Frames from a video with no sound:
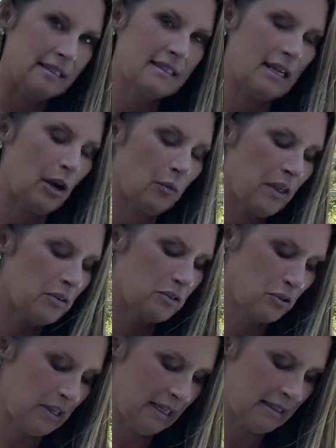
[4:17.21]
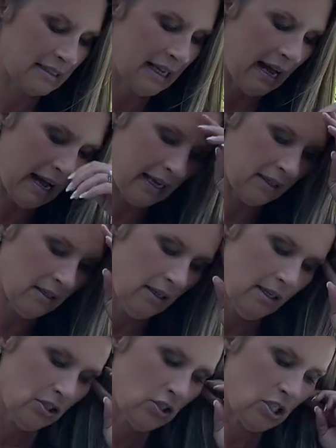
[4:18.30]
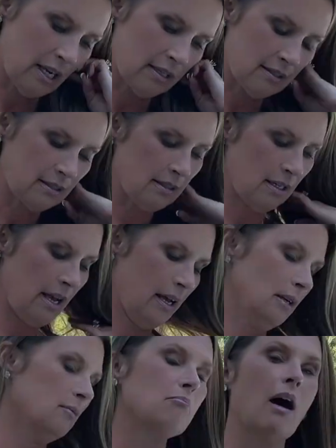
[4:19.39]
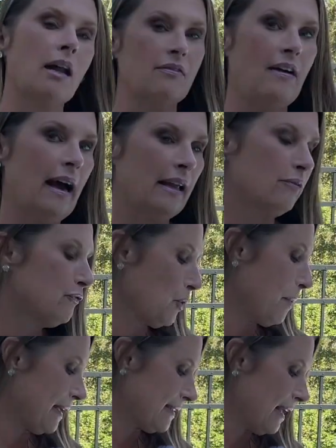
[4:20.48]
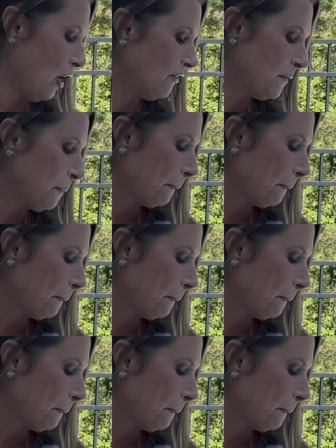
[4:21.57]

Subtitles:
So those are things that I just modified for myself.